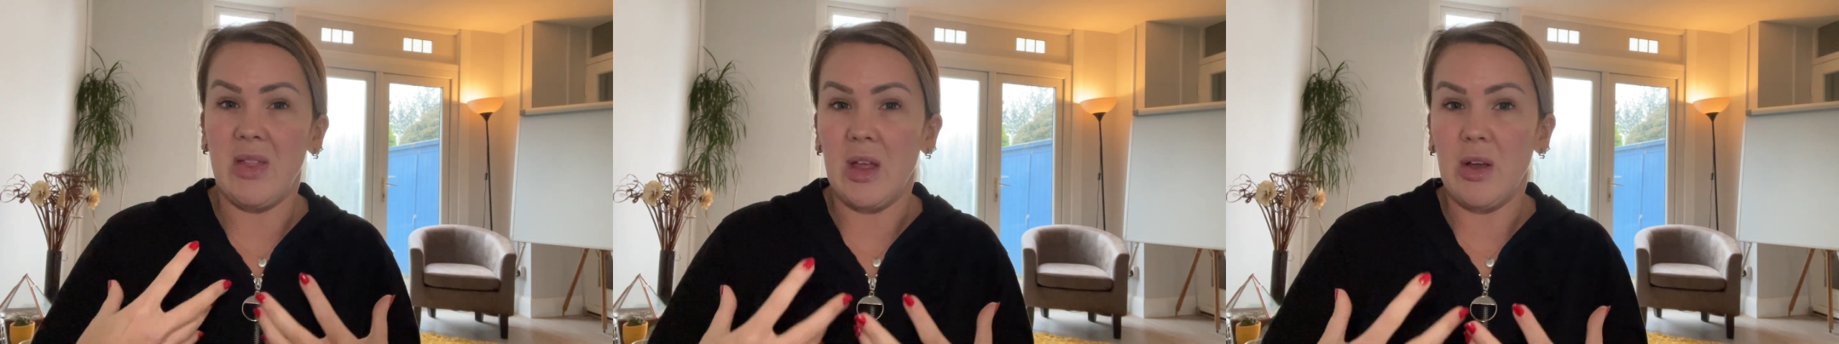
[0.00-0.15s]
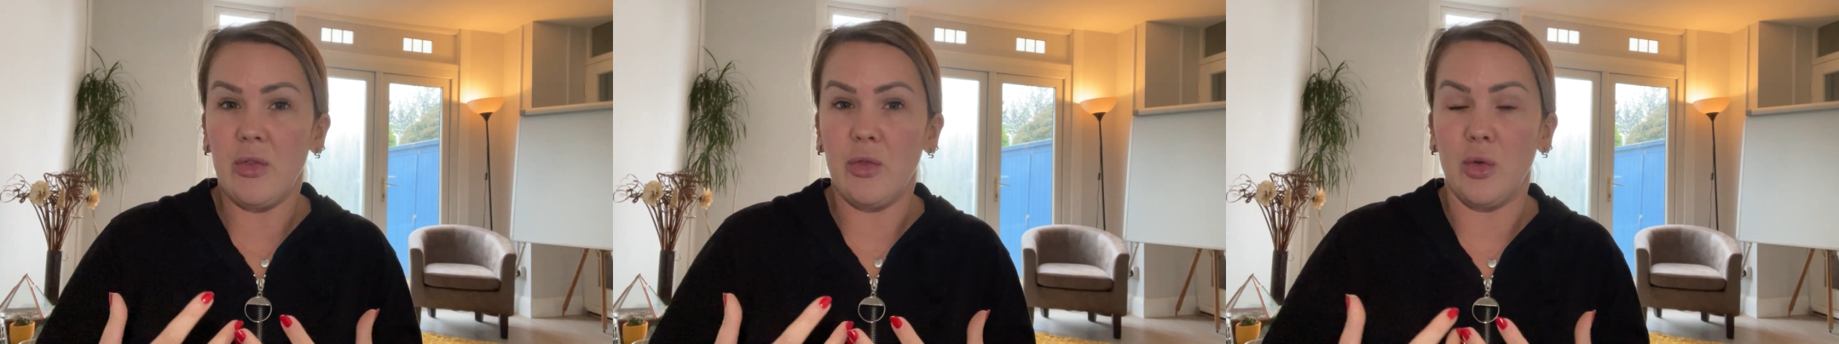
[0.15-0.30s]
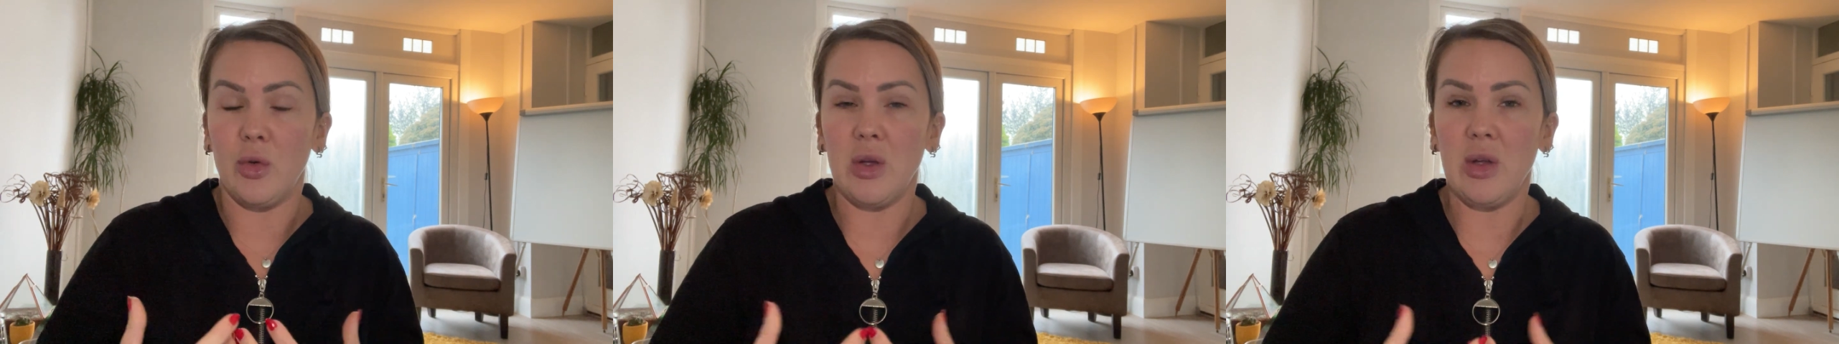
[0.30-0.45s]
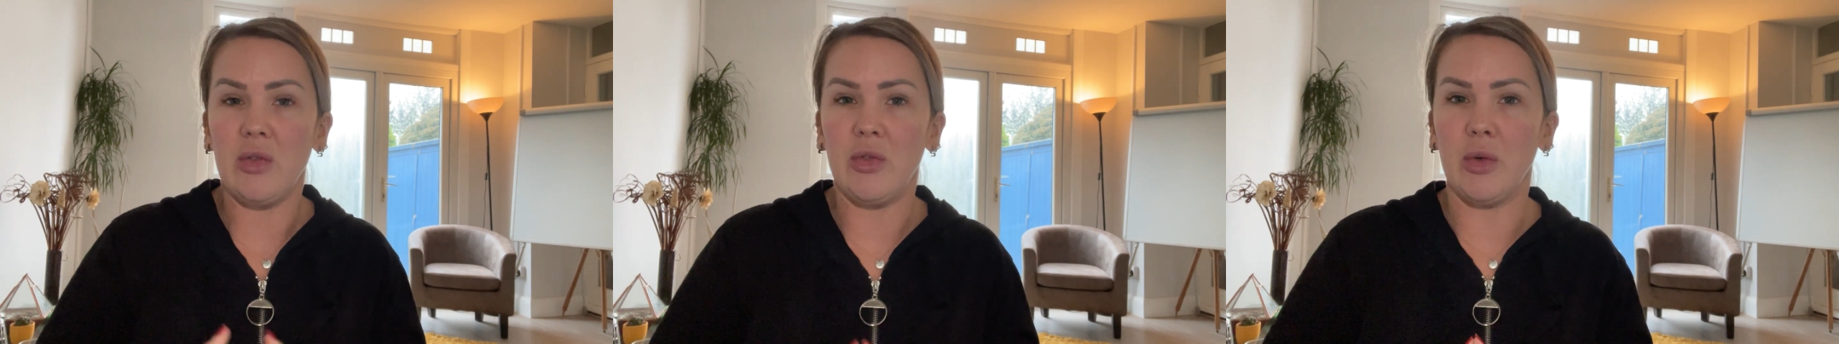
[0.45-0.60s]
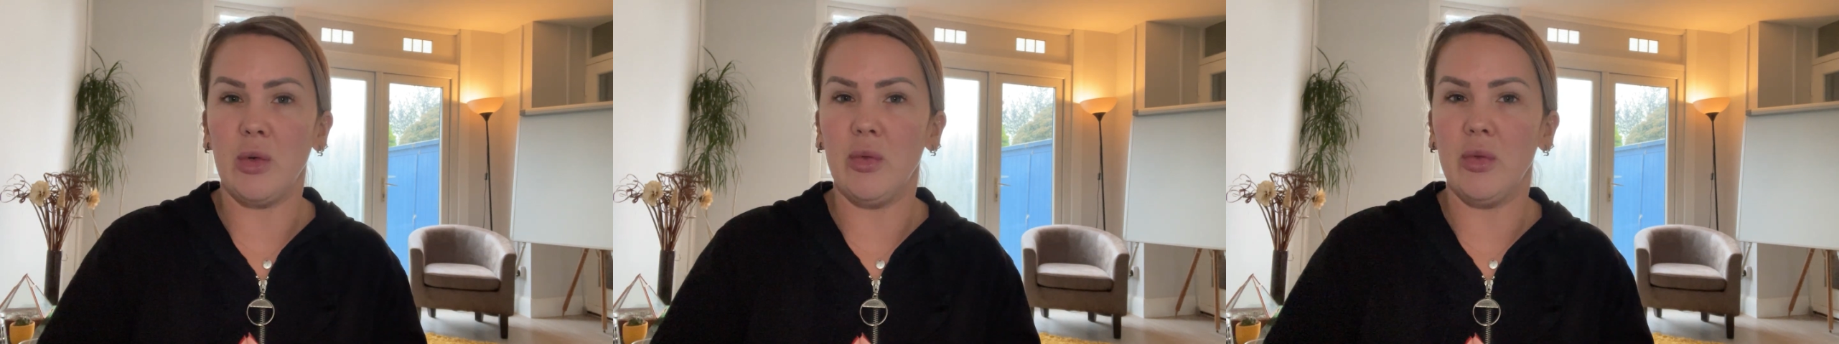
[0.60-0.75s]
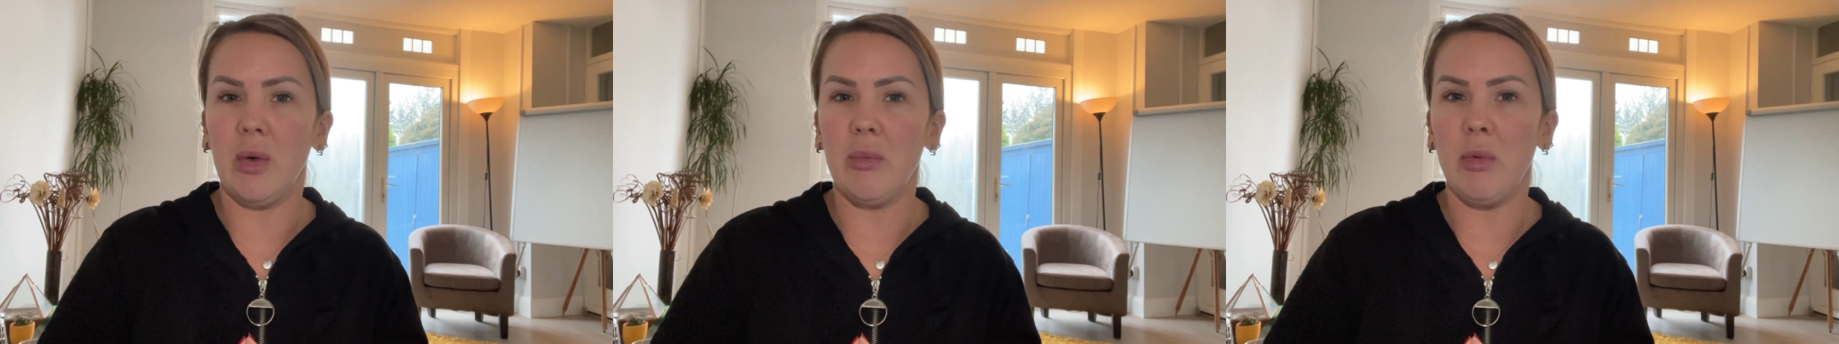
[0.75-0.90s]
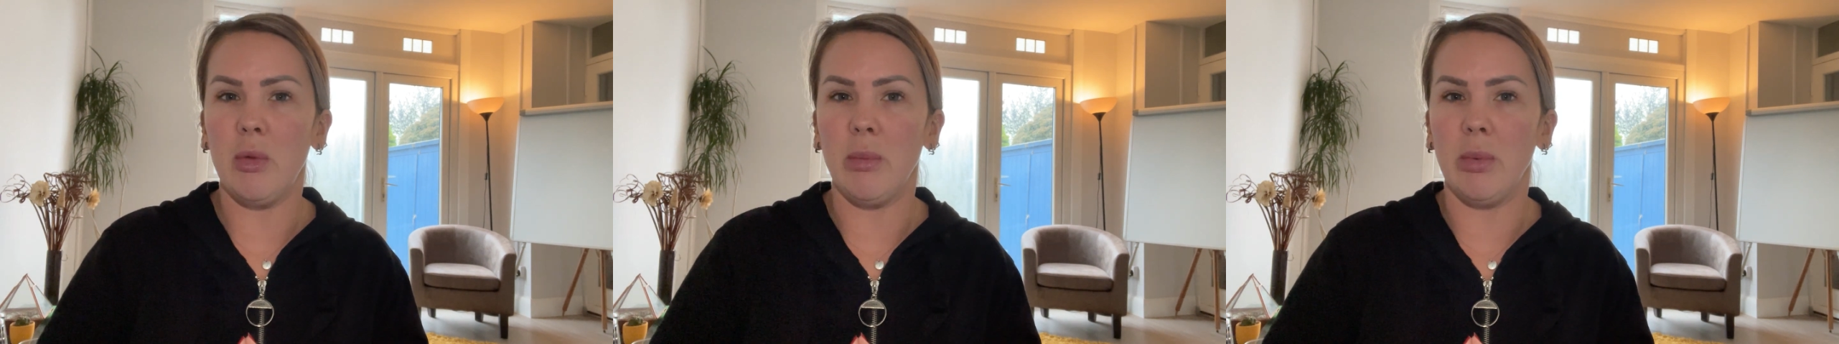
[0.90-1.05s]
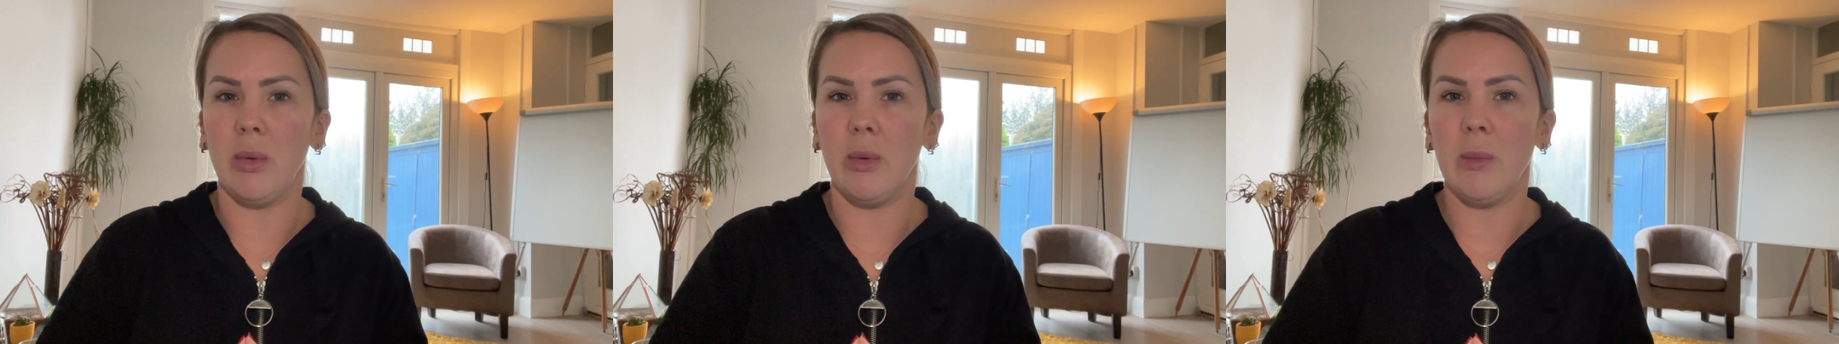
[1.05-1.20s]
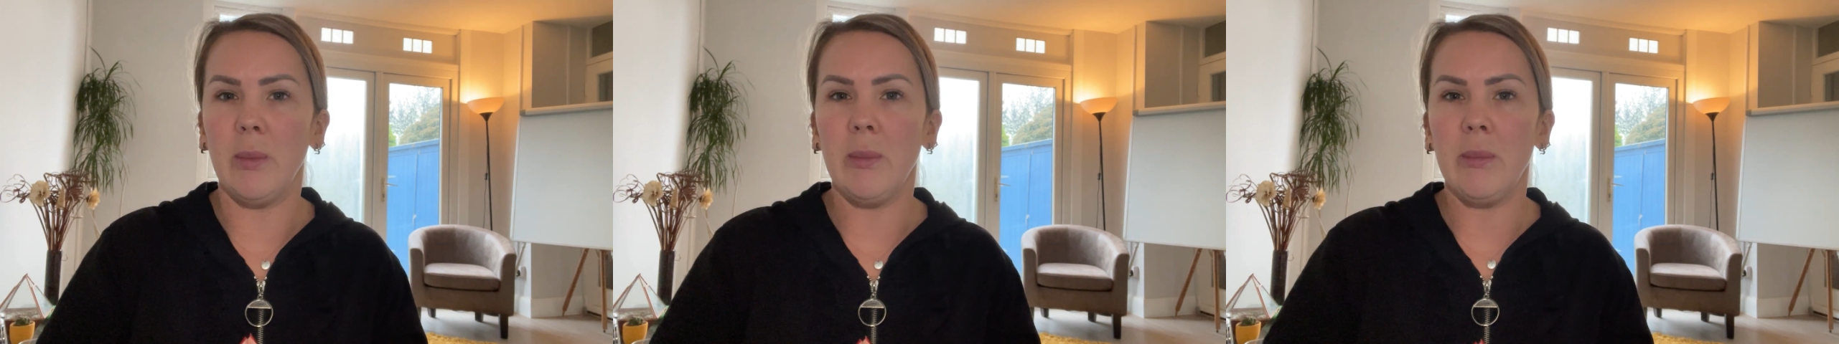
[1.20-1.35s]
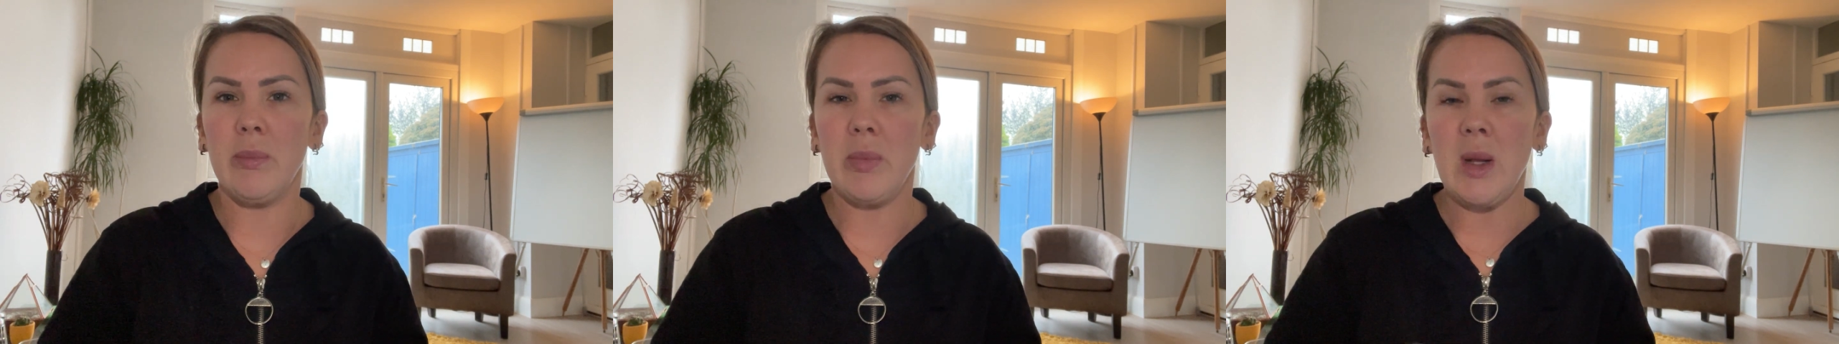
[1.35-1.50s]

therefore you feel vulnerable.